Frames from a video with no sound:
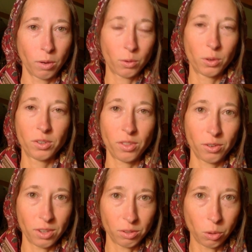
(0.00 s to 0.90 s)
of course,
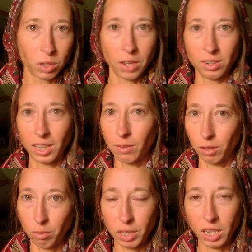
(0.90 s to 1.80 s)
there's this whole other
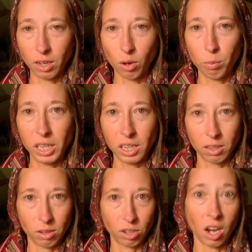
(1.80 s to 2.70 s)
level of being
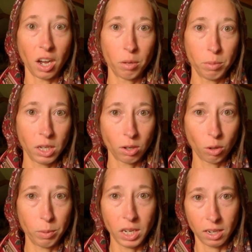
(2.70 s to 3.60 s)
obedient to God, being
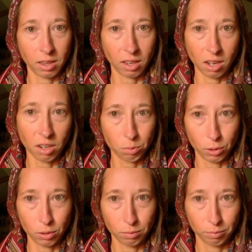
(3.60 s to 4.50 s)
obedient to the
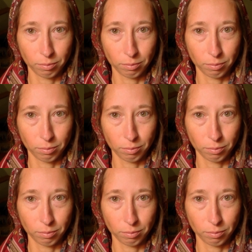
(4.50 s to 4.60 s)
gospel.